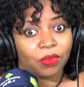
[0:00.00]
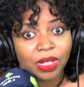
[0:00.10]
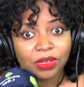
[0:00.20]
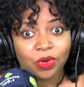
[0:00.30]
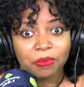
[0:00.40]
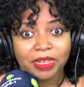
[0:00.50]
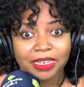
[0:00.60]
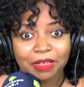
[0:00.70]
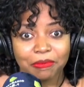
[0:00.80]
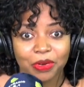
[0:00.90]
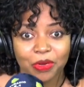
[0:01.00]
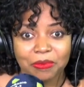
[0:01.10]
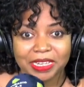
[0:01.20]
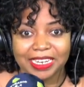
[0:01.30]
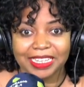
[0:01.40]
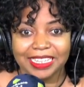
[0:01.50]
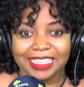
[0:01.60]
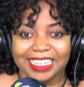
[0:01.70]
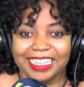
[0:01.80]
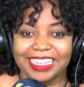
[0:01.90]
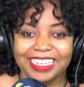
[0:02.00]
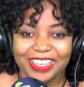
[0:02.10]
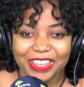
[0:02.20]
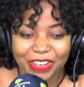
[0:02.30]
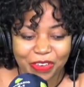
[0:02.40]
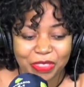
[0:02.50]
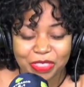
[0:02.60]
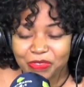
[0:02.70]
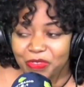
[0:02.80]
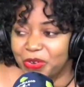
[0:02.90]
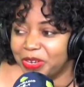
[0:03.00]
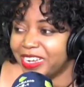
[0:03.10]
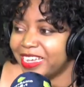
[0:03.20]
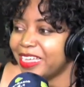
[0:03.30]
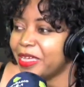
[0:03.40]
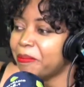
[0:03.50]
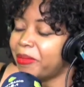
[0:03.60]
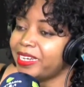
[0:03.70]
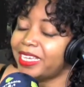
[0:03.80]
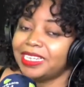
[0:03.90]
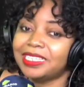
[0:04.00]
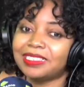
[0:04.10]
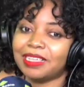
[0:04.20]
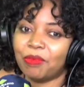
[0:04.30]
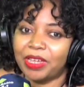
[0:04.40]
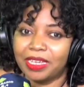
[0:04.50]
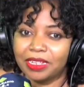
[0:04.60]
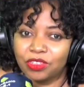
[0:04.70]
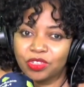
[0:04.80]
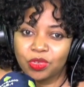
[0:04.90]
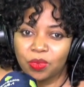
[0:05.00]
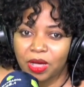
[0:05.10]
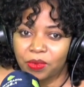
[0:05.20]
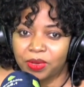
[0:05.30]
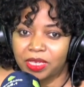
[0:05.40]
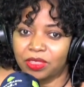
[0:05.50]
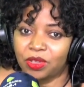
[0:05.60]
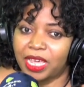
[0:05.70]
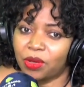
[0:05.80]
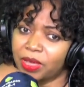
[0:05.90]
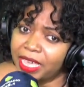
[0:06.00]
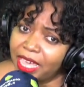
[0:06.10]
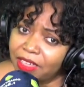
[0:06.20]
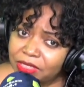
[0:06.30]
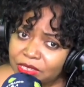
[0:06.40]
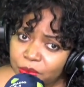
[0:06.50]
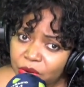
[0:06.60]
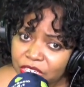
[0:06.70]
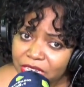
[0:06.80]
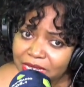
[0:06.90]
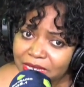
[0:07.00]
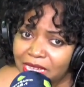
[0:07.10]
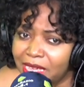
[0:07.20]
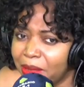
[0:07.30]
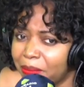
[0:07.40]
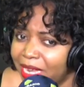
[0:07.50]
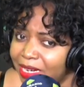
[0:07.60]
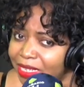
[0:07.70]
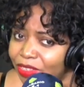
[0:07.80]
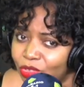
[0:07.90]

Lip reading: world opened up globally on the phone, but getting someone else to work with, you're like, okay, I have this project, but it's